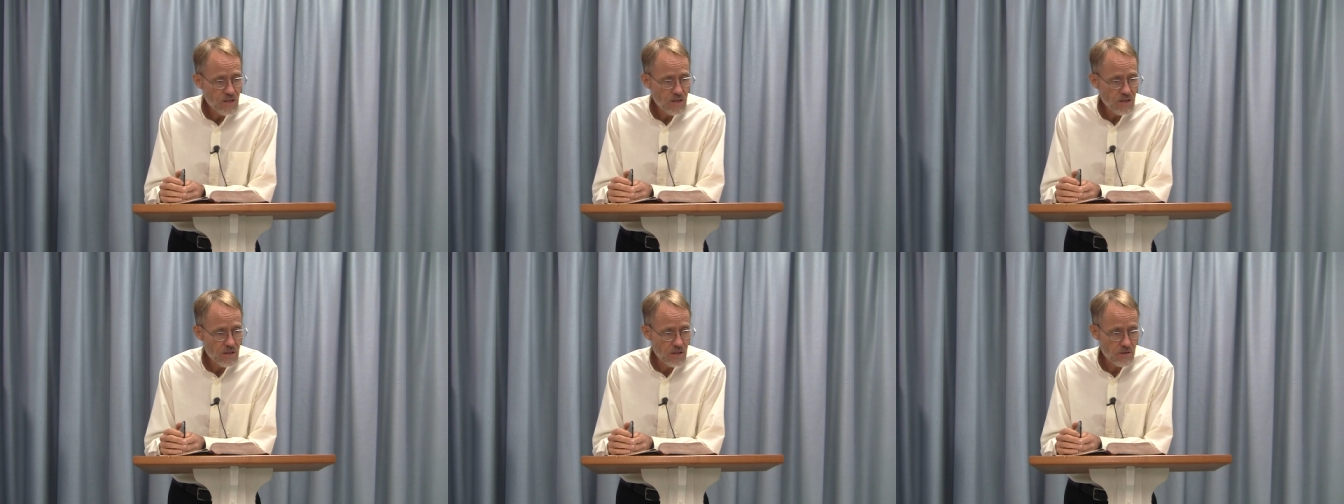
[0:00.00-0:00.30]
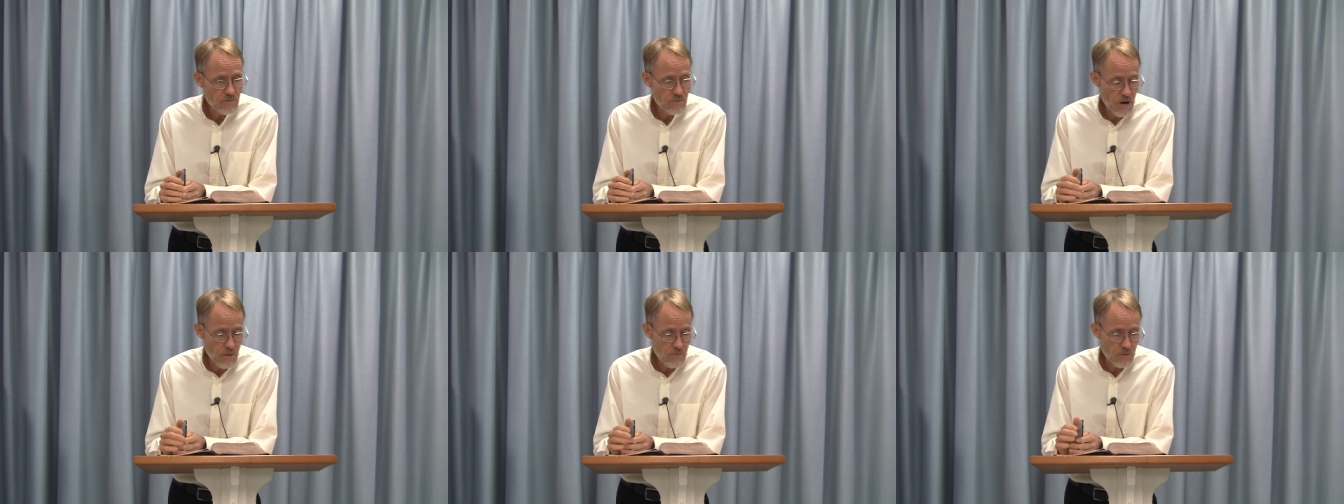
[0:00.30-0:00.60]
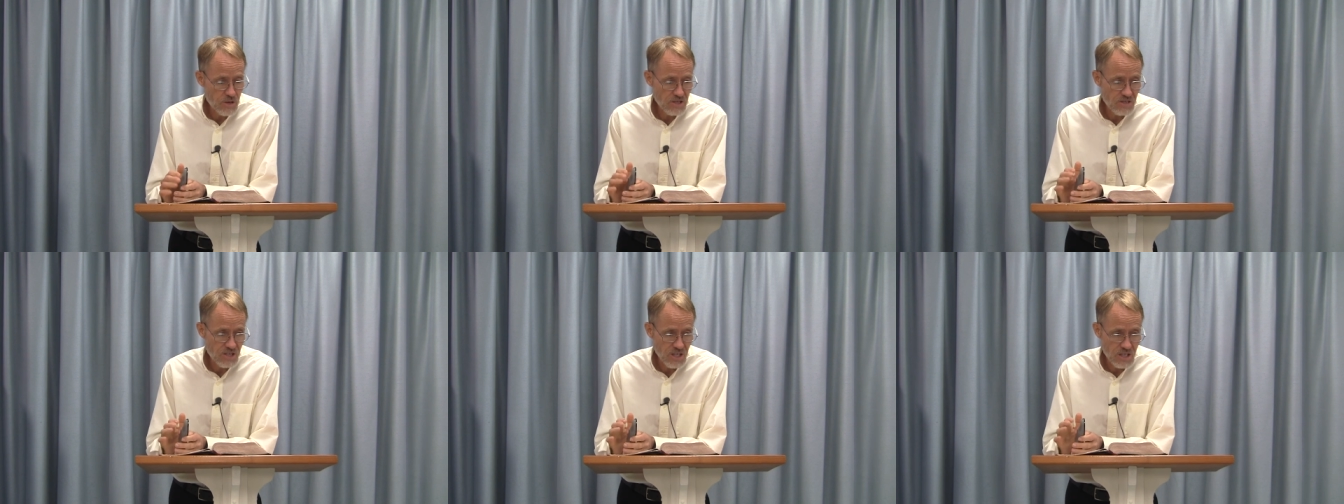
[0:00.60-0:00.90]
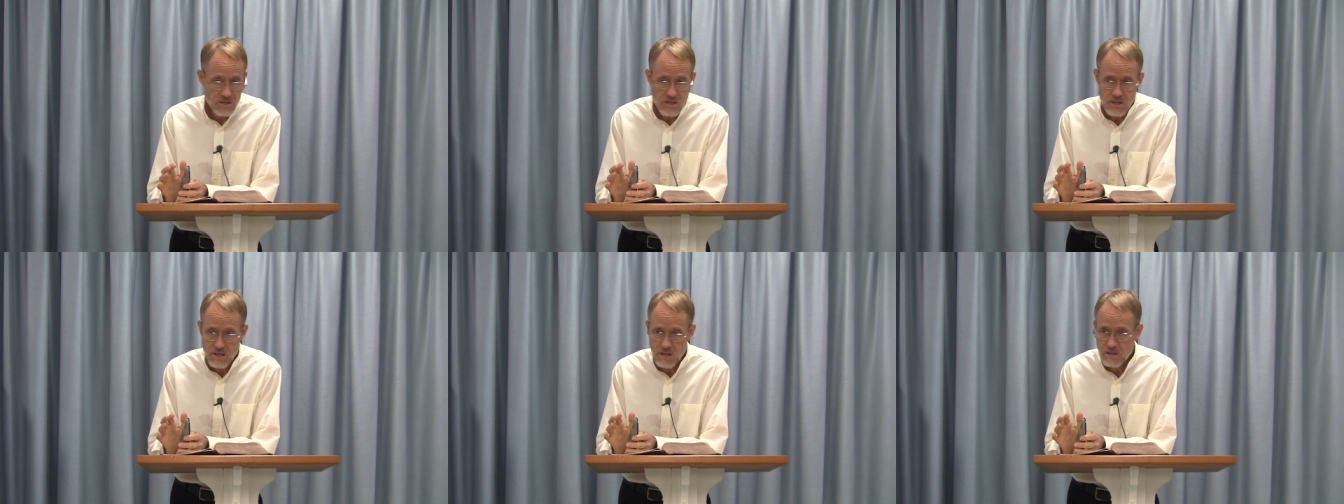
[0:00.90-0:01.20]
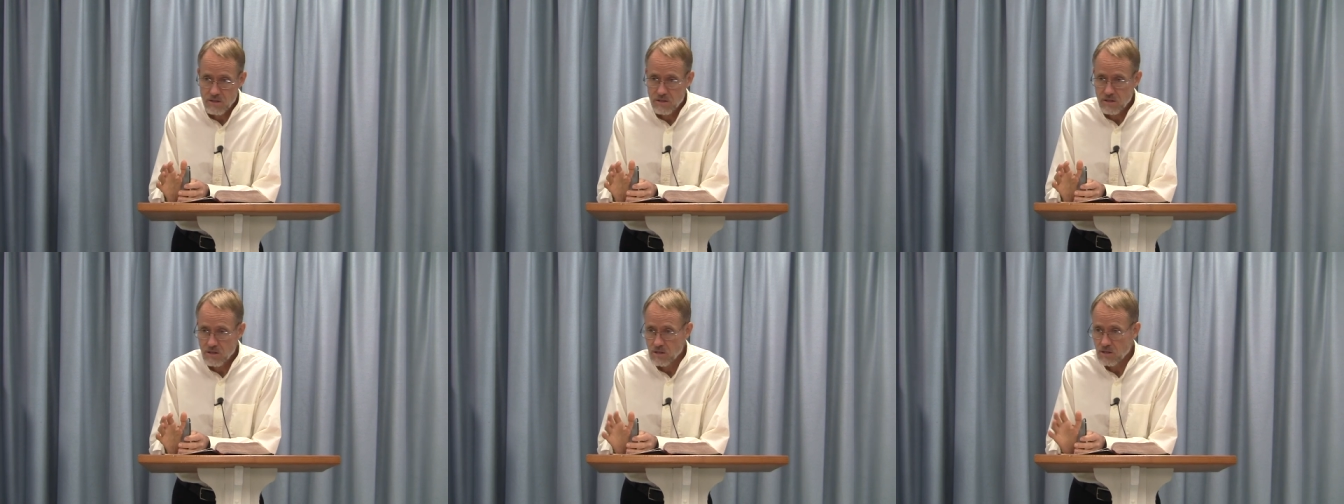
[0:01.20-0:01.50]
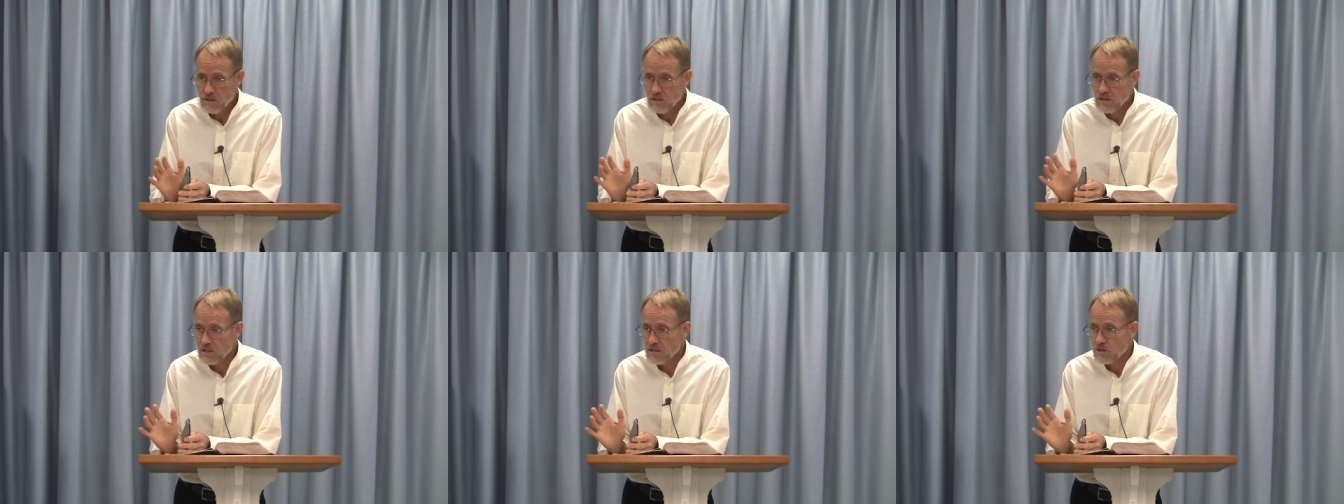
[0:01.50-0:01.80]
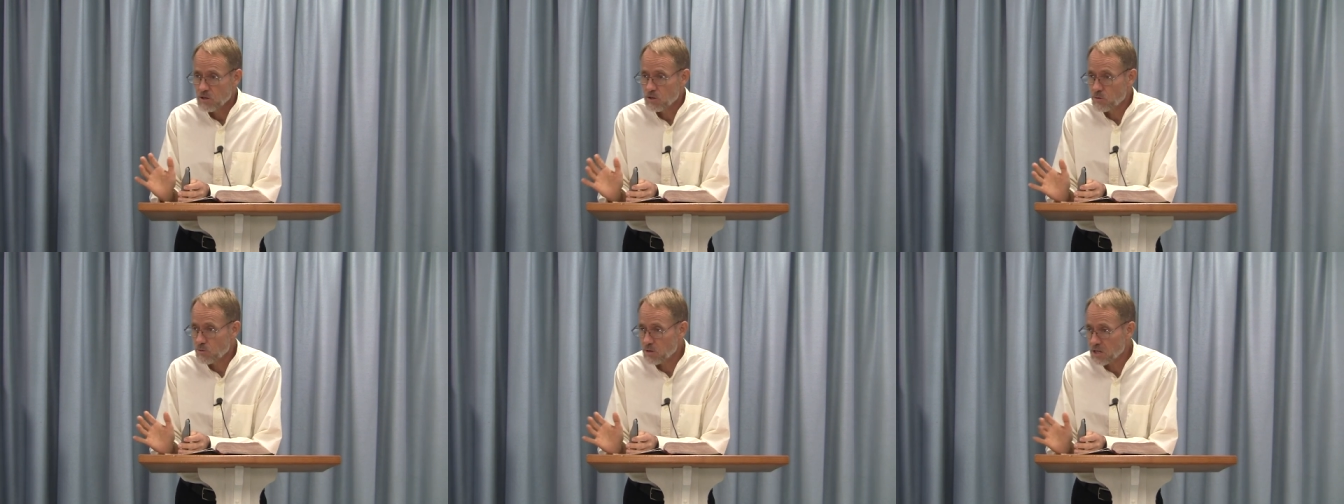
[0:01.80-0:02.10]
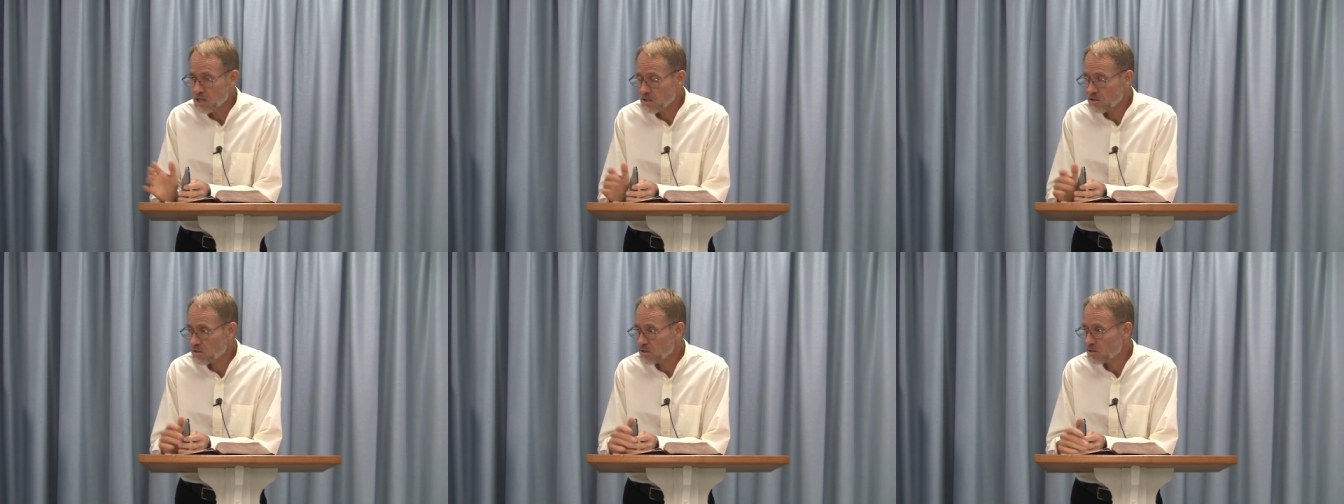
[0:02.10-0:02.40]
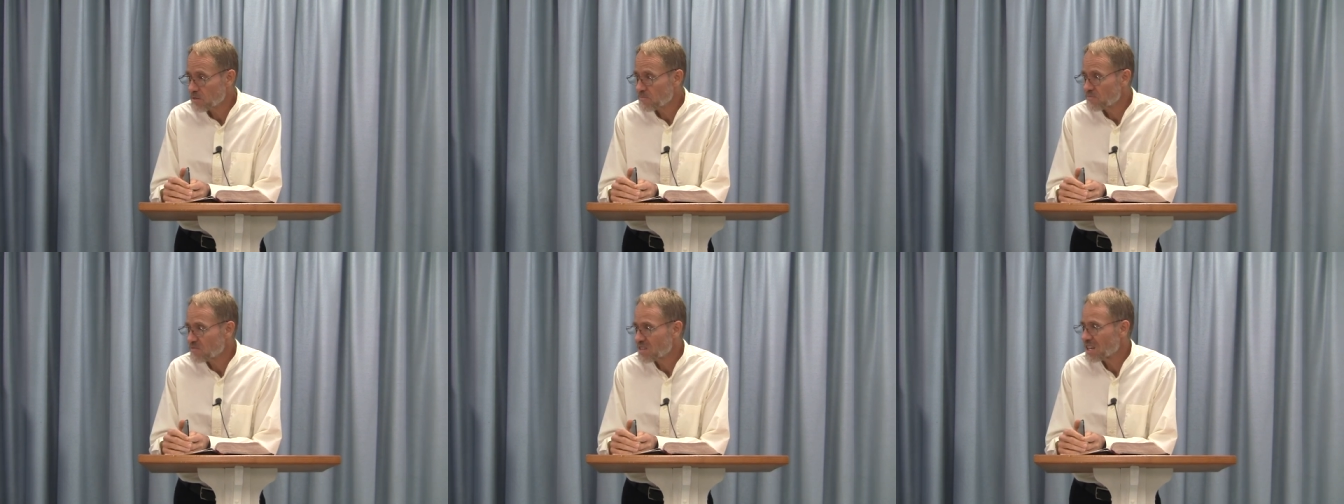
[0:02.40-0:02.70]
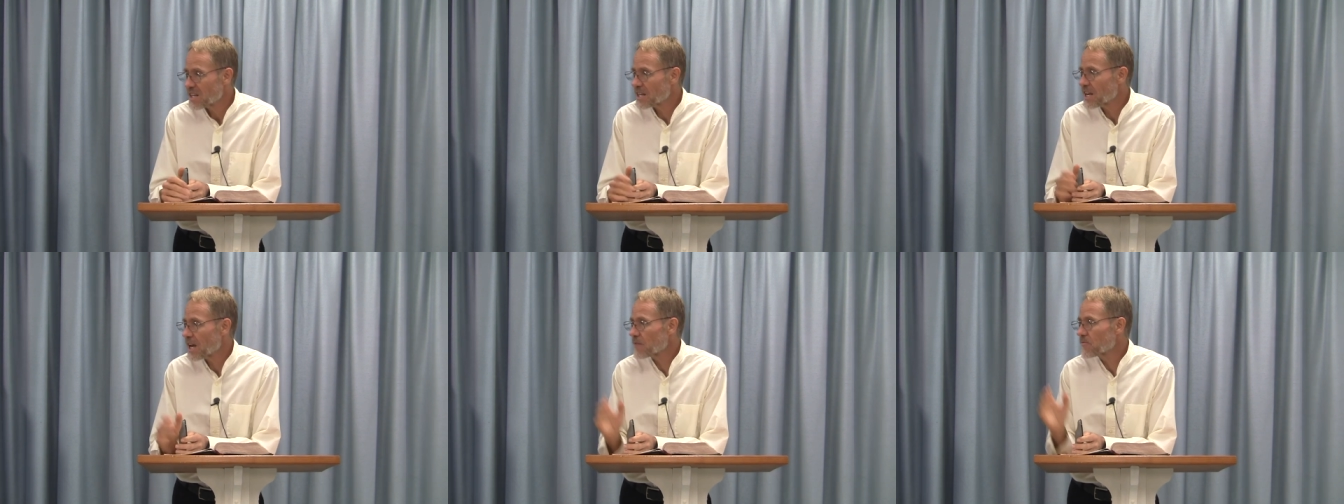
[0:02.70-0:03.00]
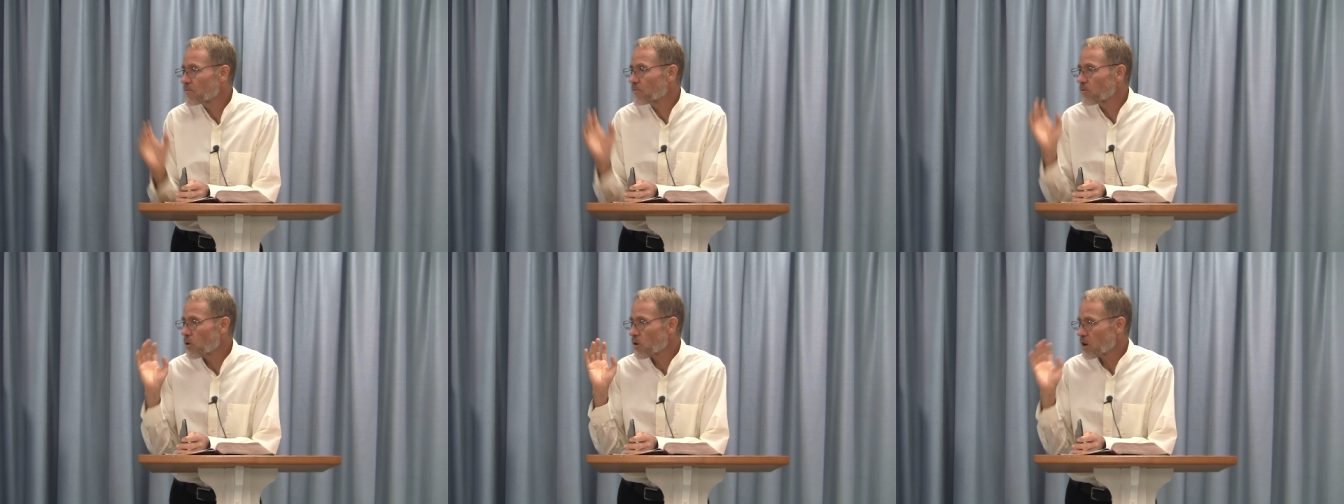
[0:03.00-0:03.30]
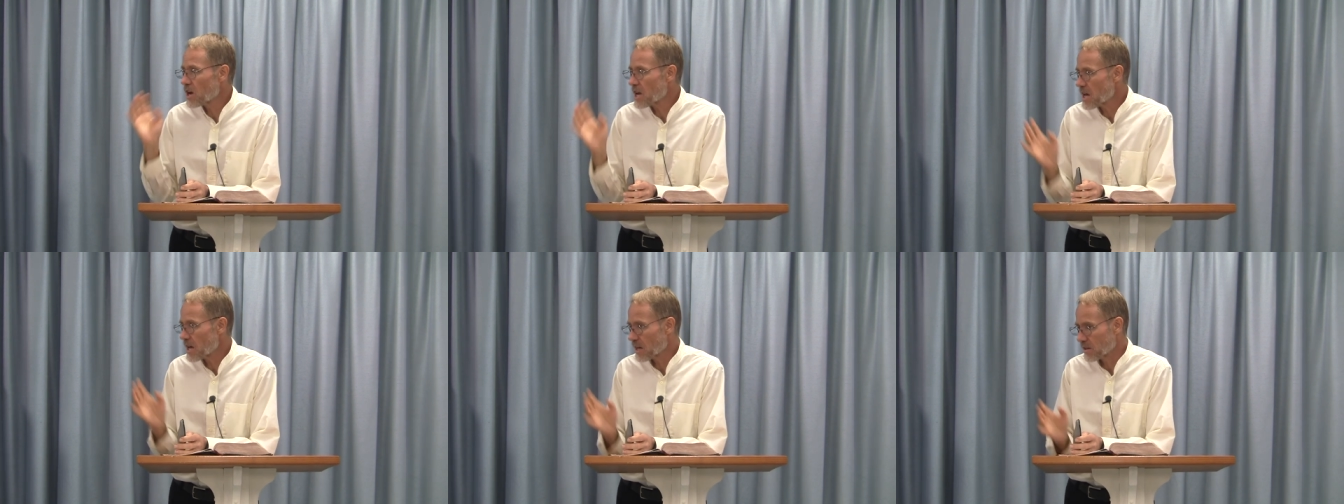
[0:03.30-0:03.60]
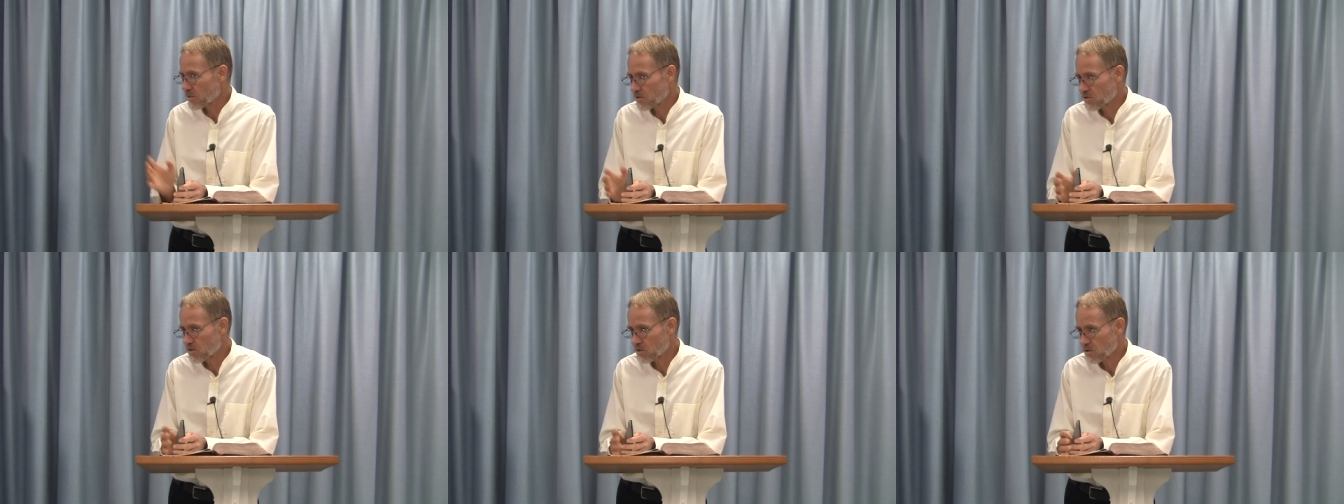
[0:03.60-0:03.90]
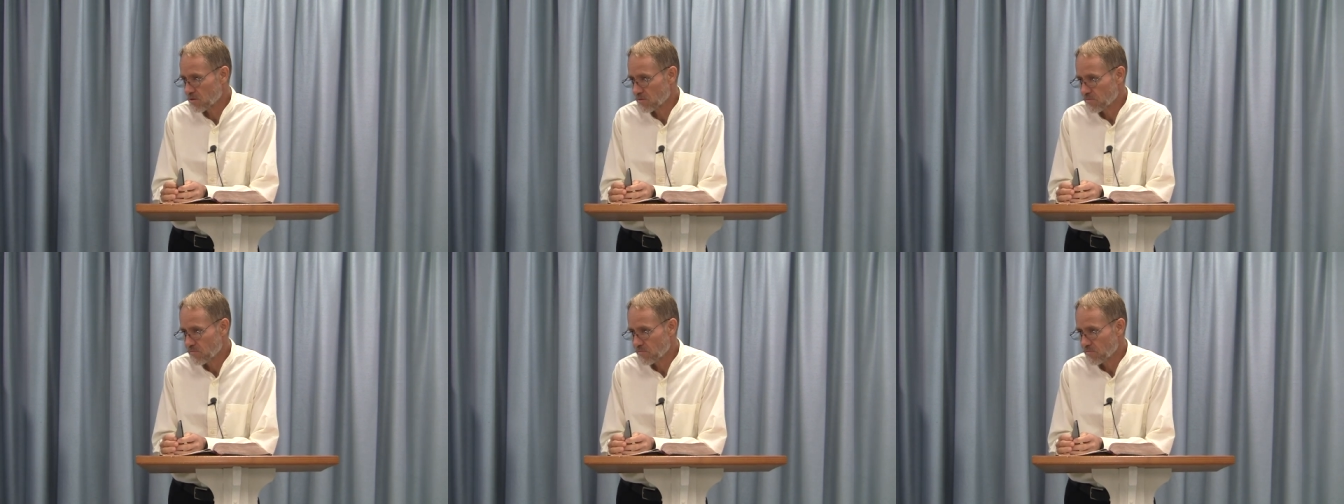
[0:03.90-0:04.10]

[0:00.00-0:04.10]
that represented Greece, it had four heads.